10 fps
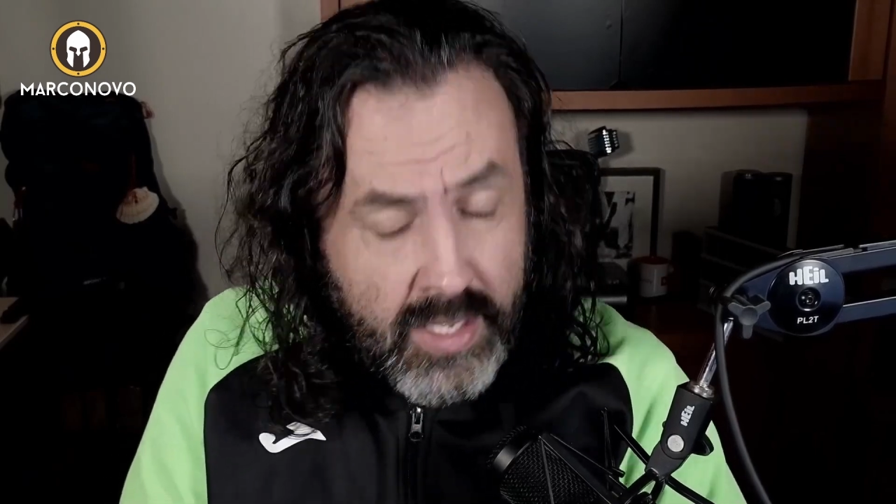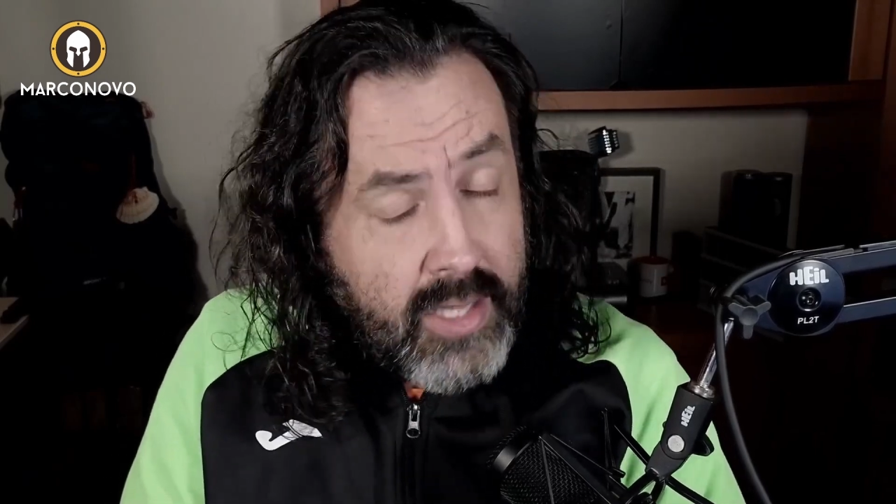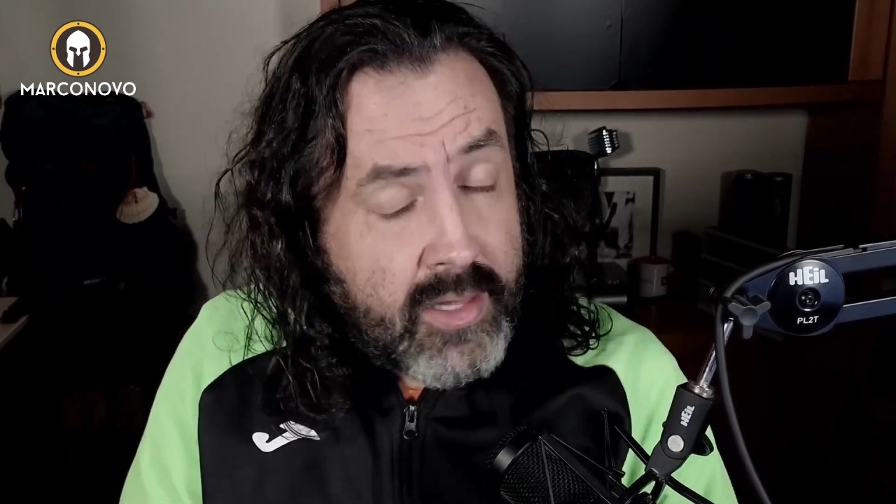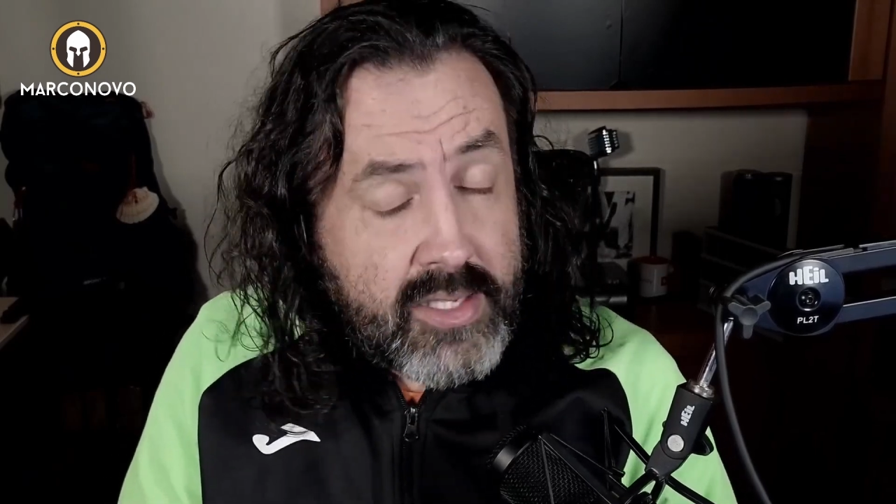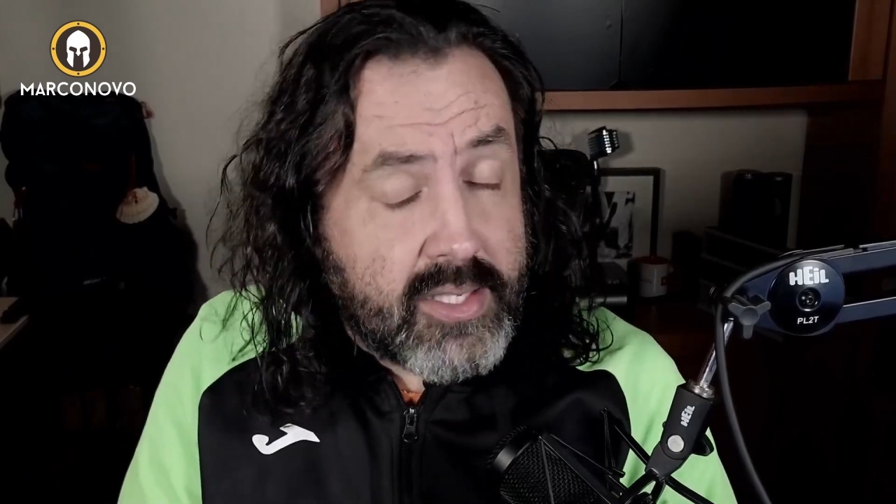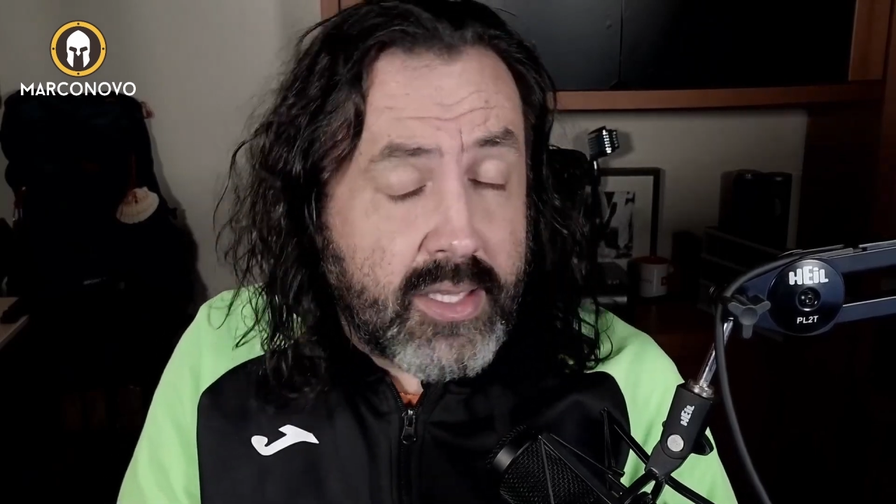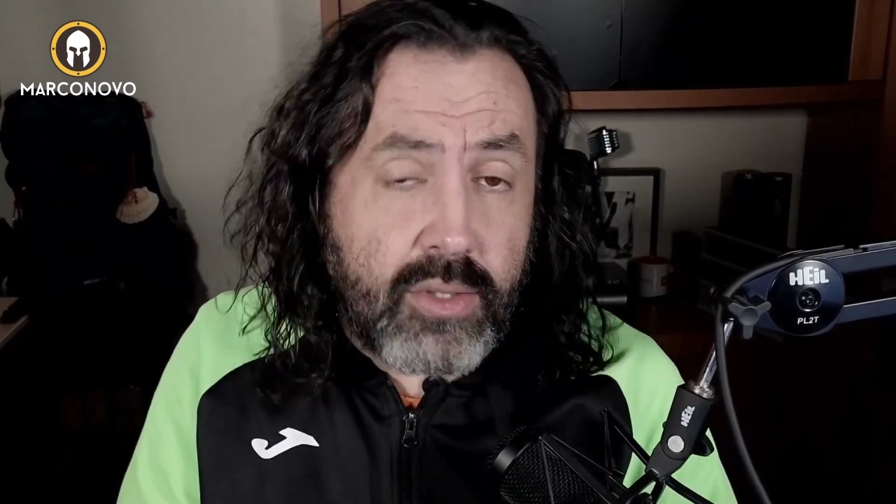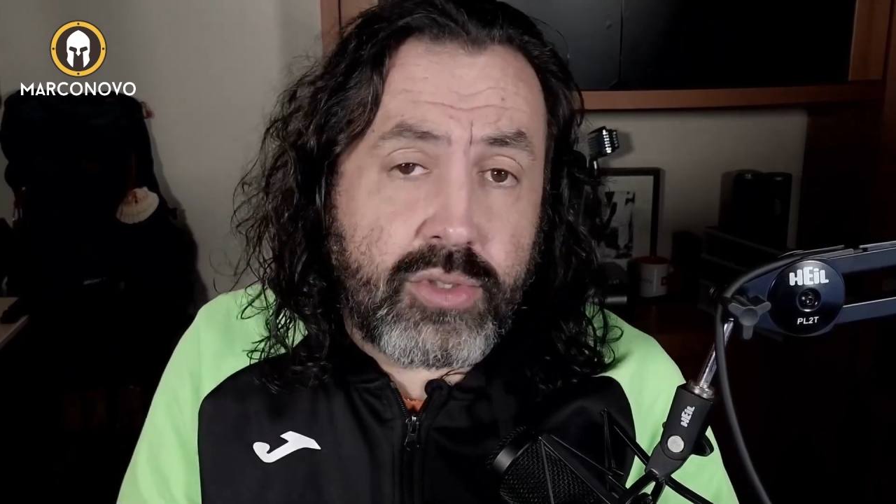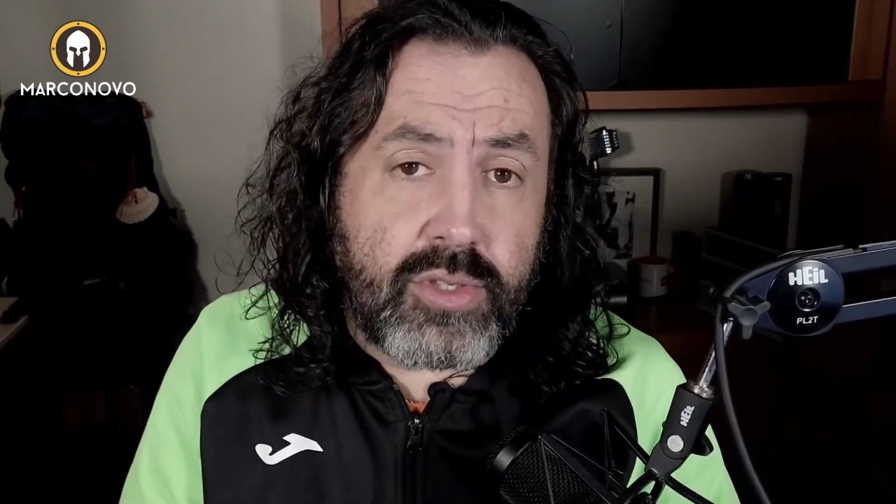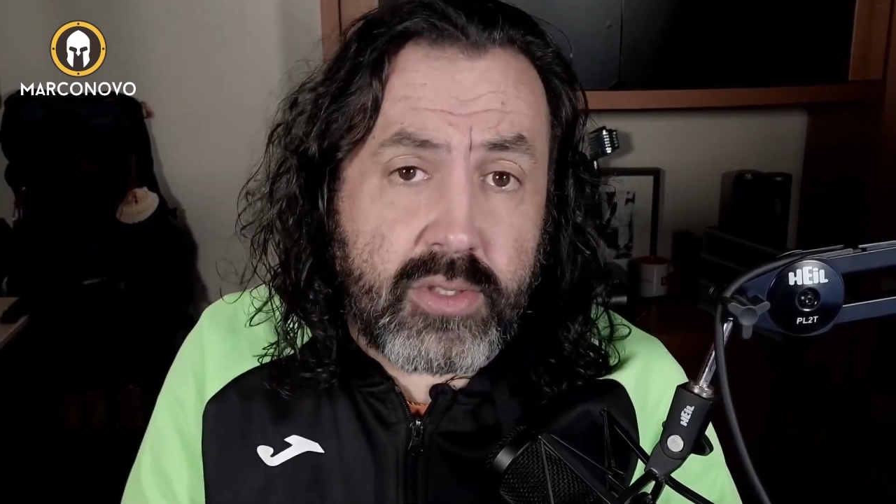
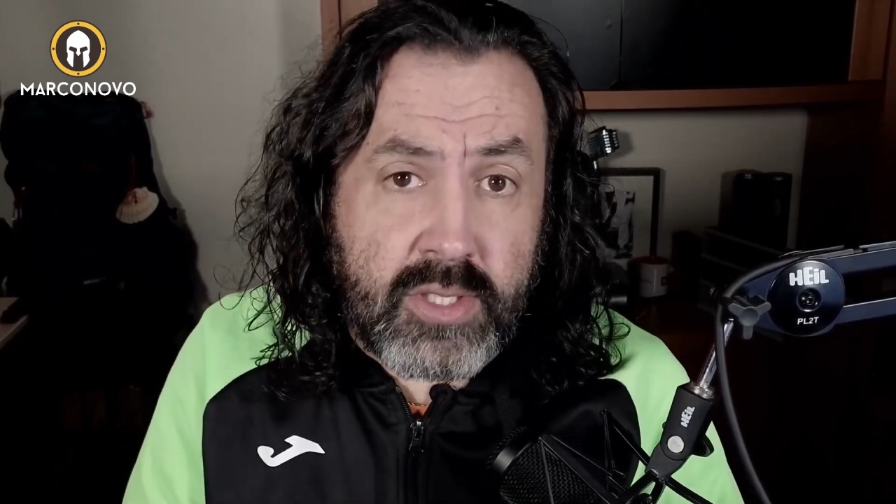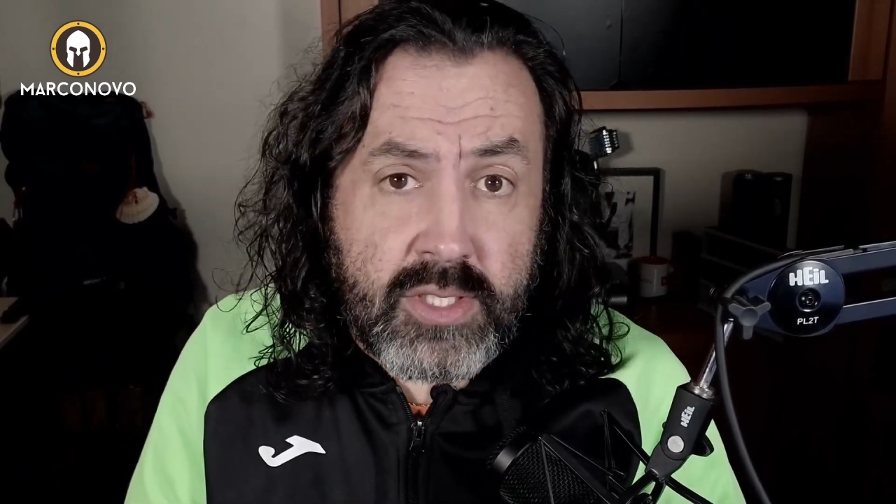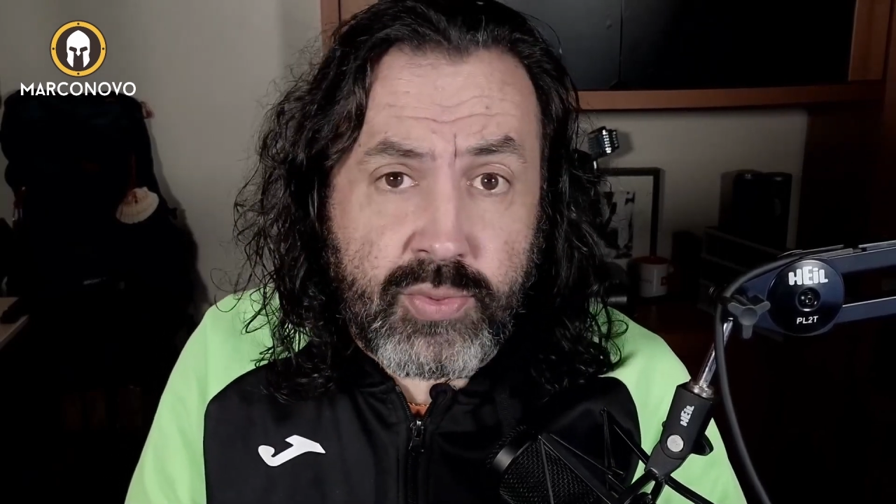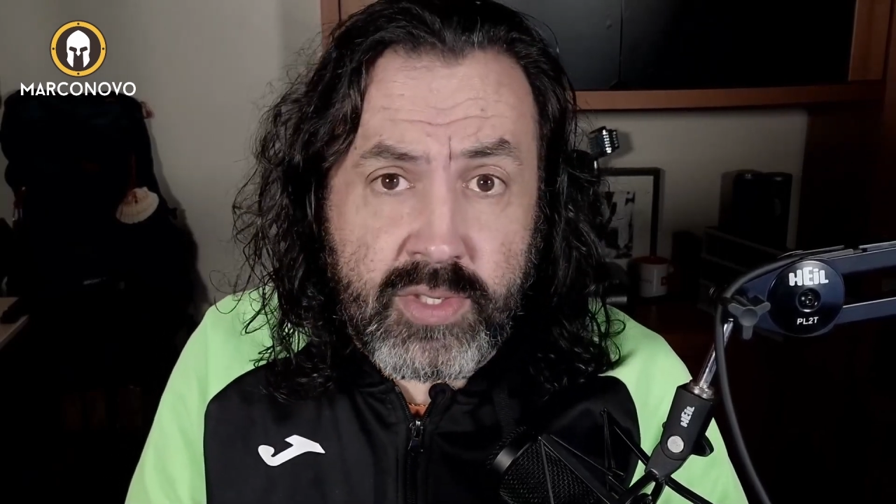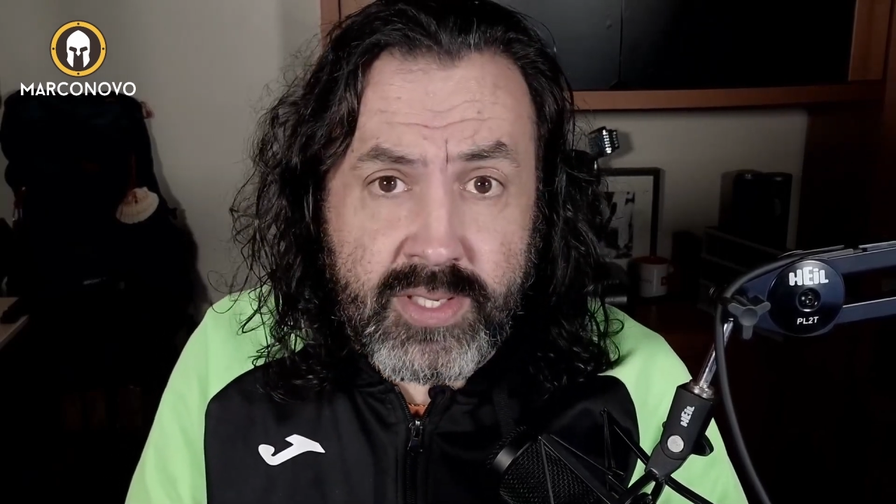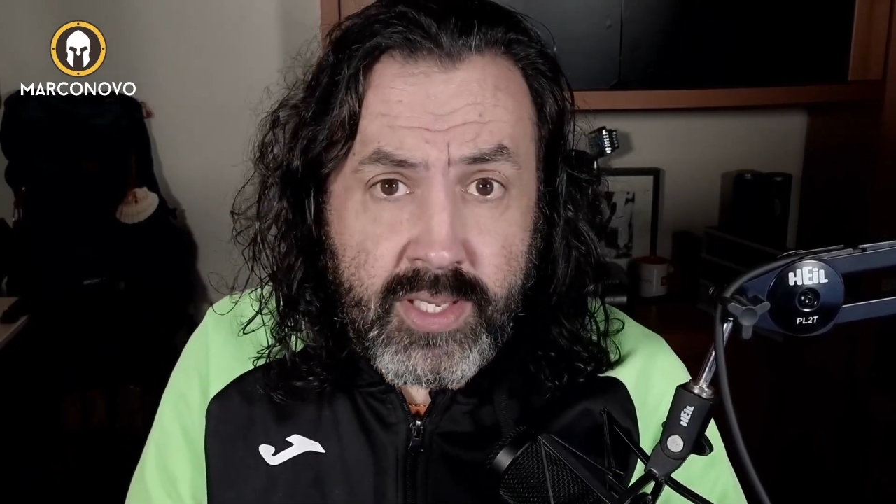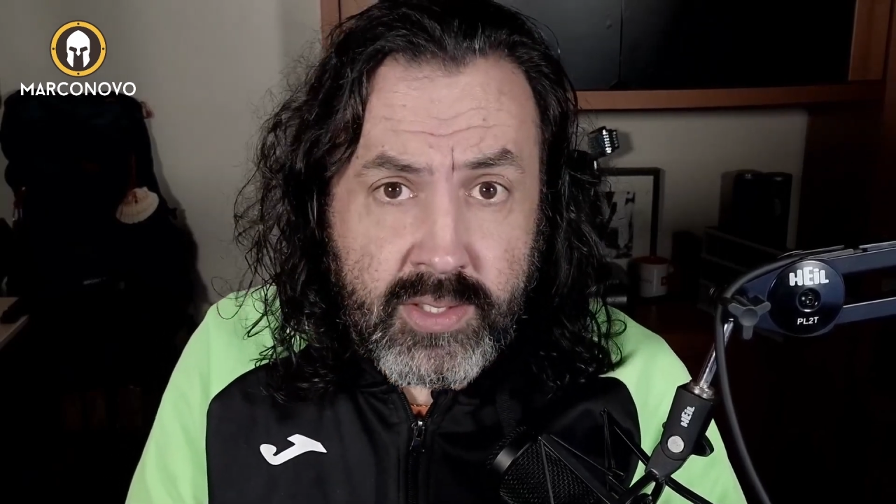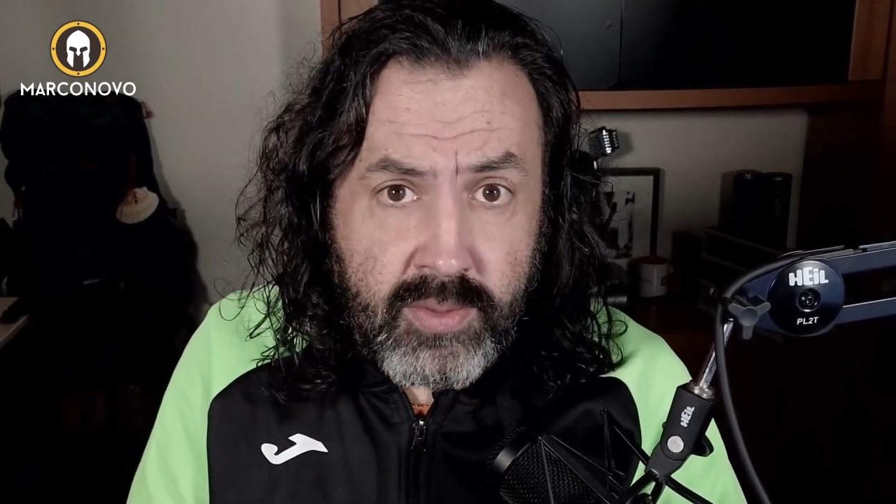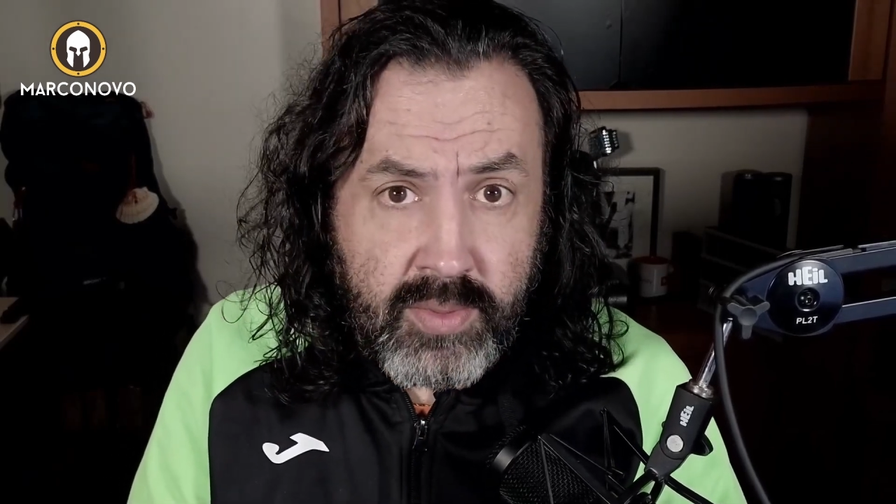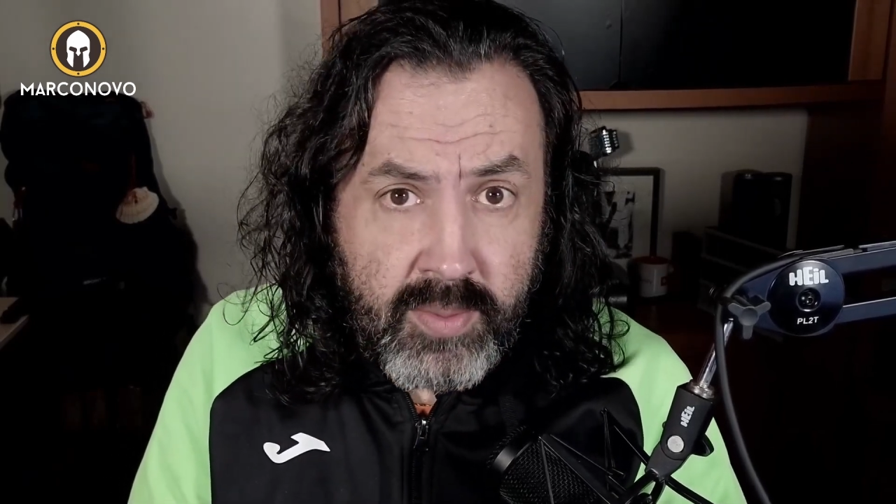Disclosure, this was sent
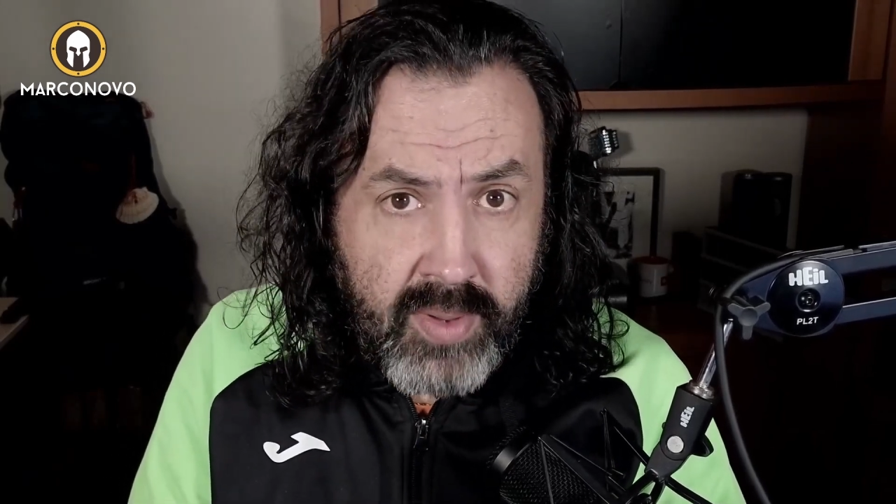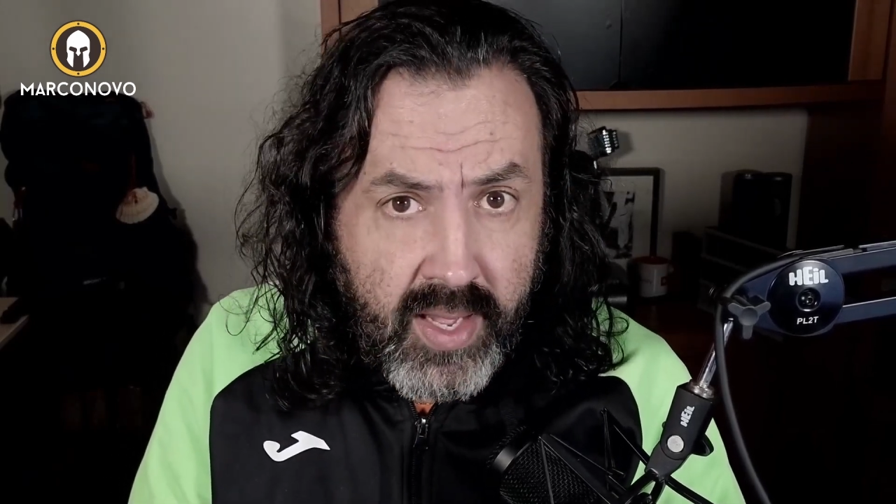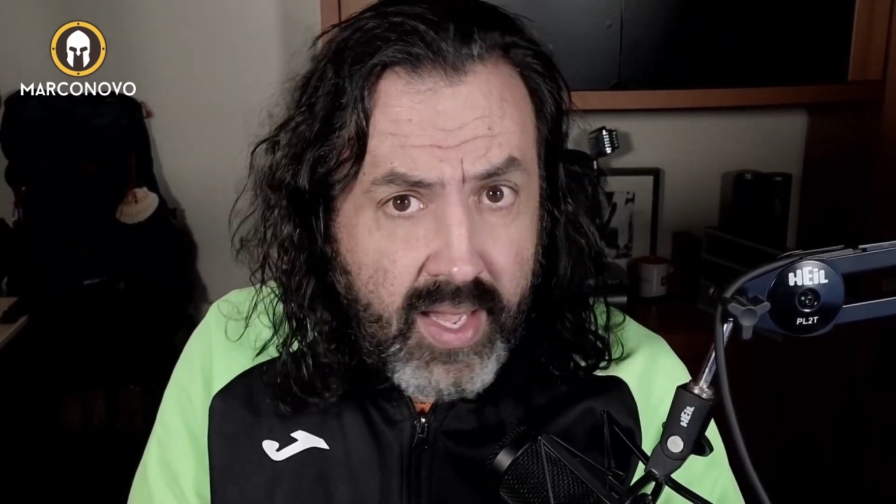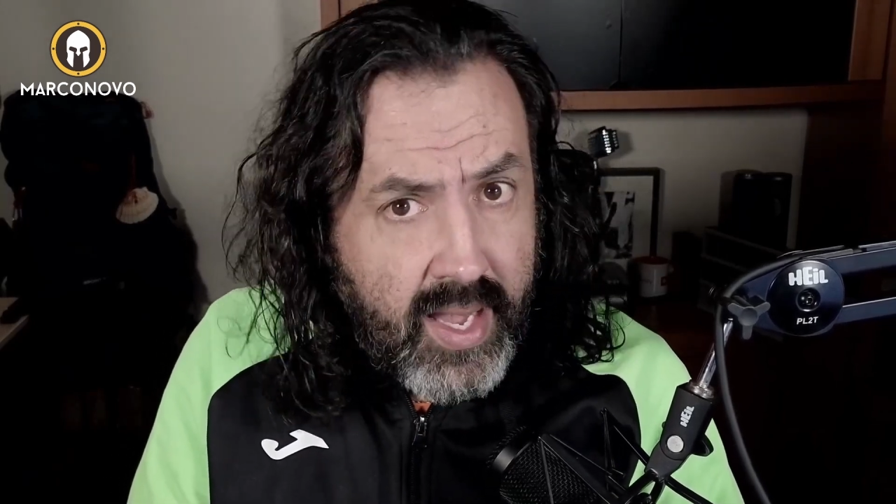to me by